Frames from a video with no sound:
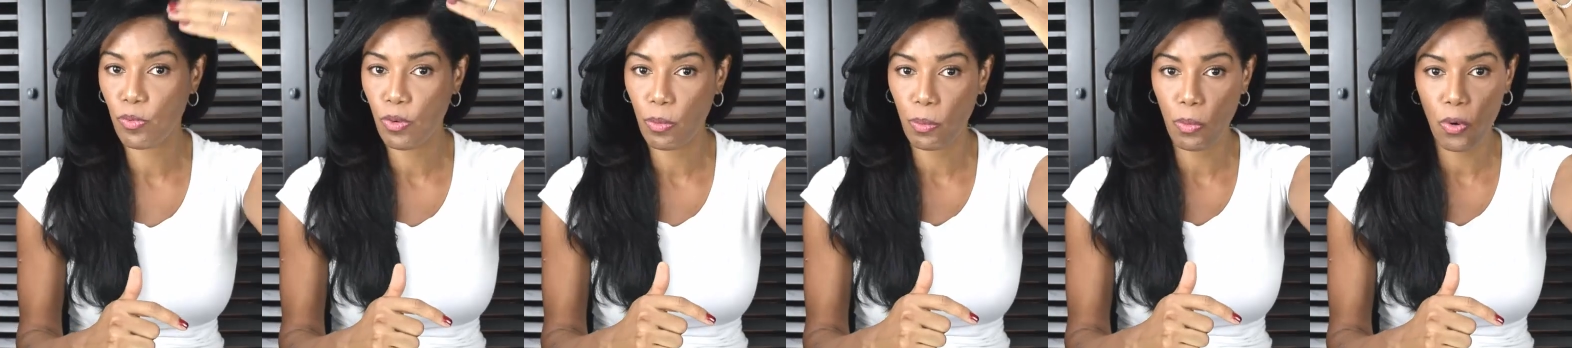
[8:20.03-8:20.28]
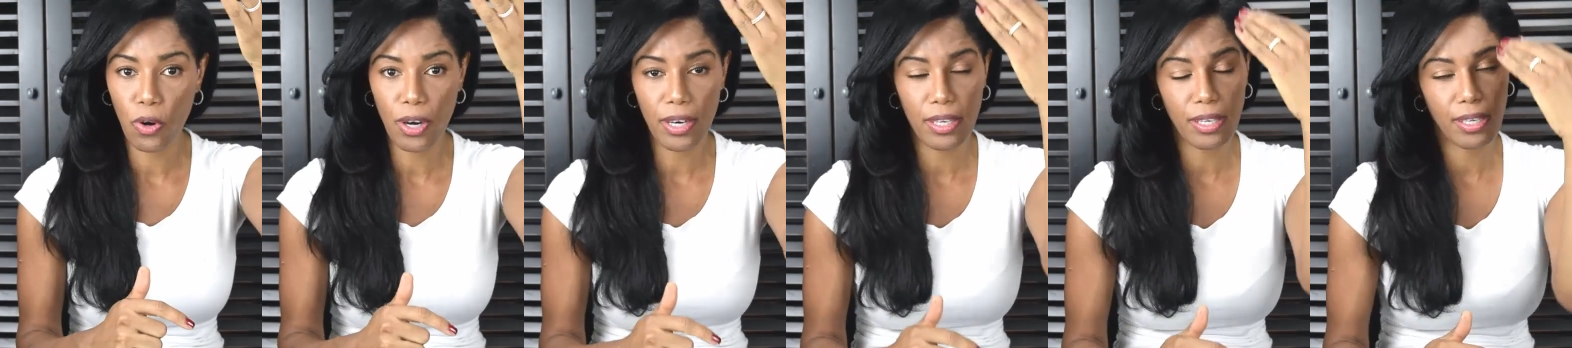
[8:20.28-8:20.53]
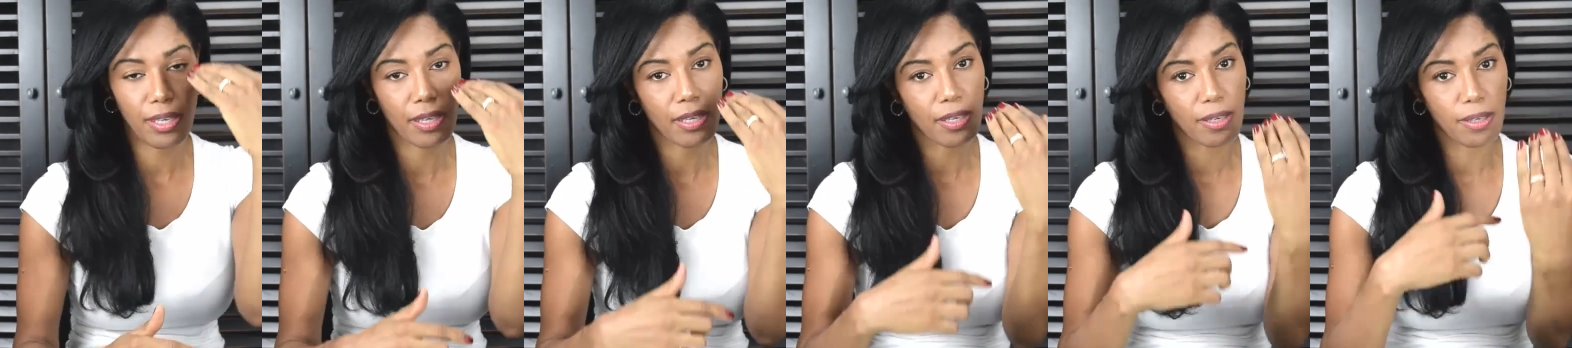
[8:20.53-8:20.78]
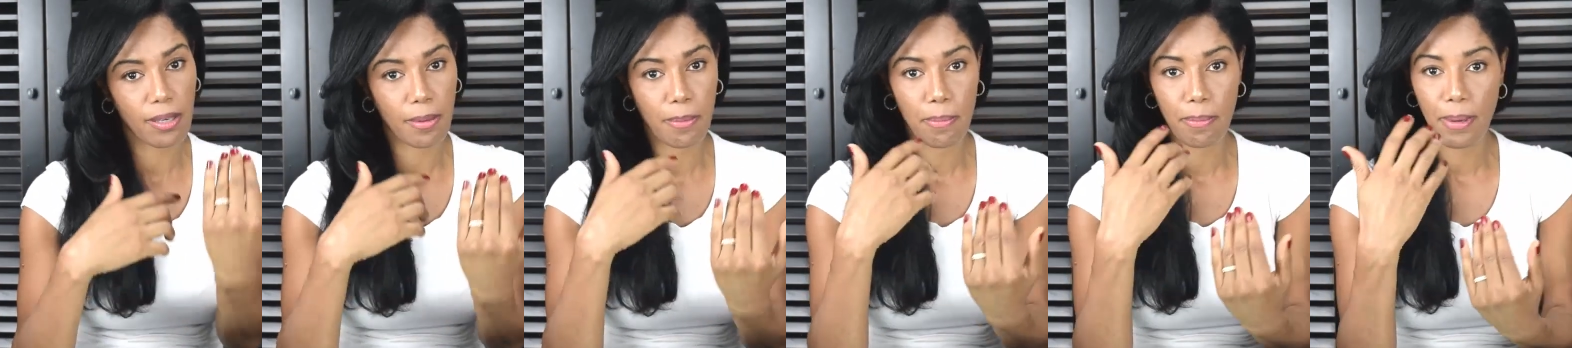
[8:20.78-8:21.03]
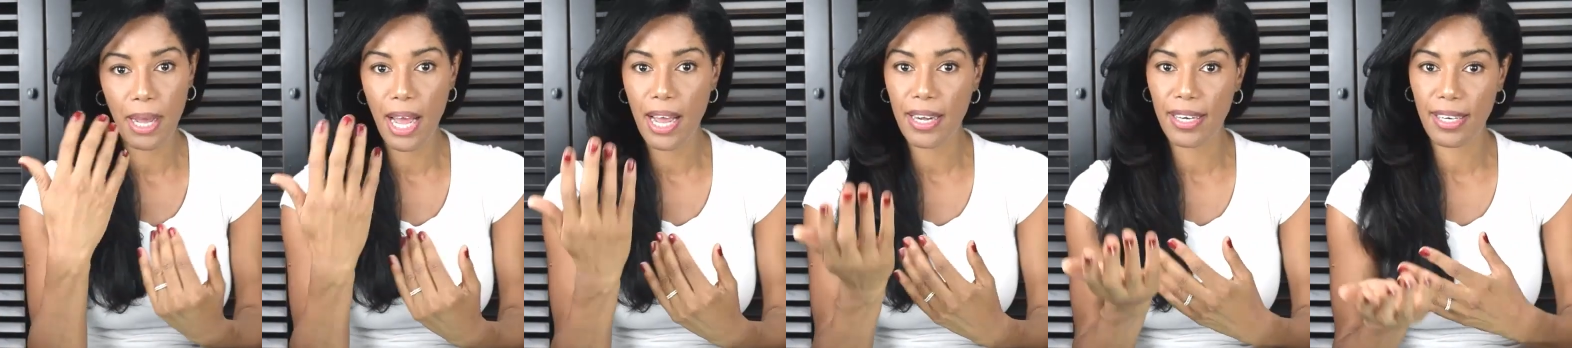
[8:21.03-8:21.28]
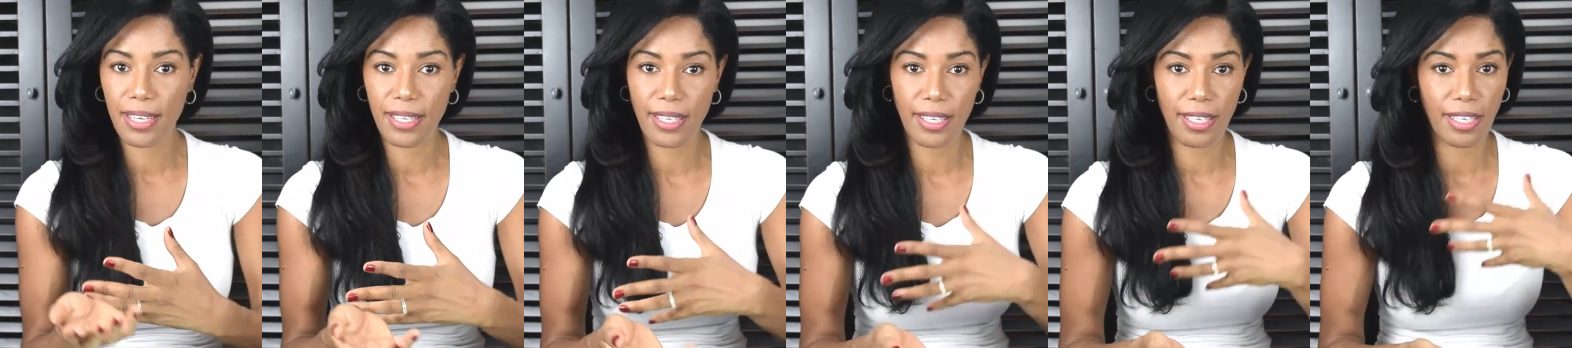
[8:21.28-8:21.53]
reward system,
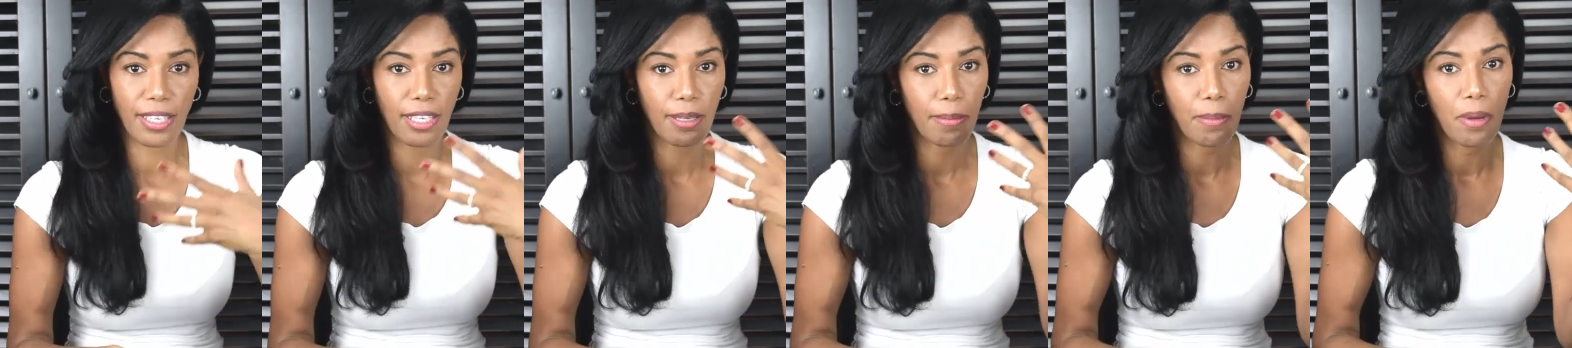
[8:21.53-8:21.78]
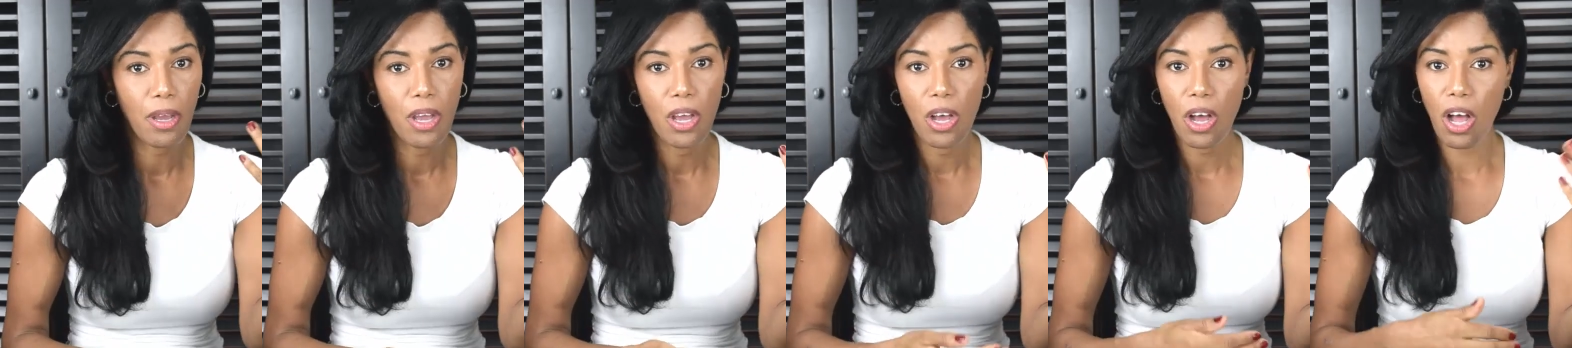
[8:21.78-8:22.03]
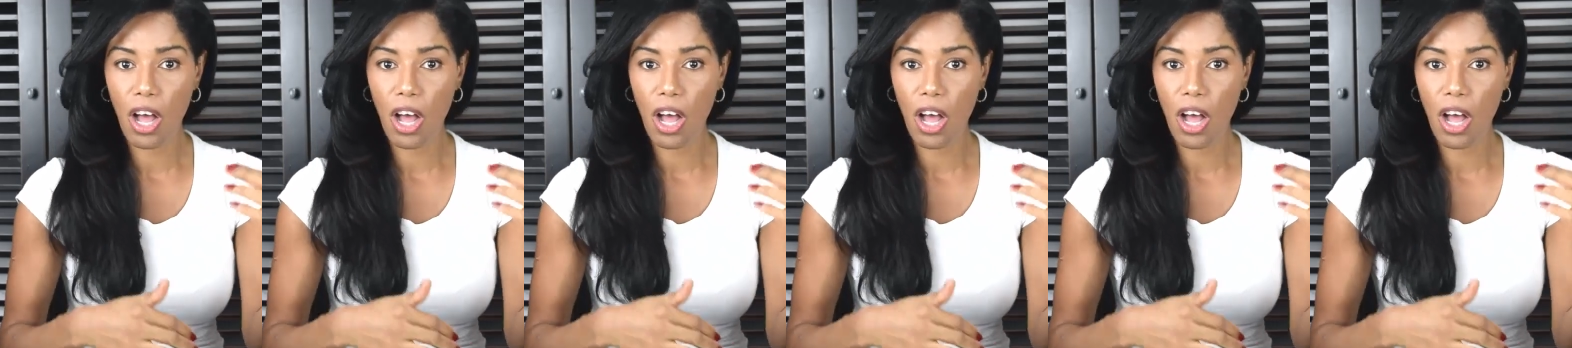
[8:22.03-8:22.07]
bonding system,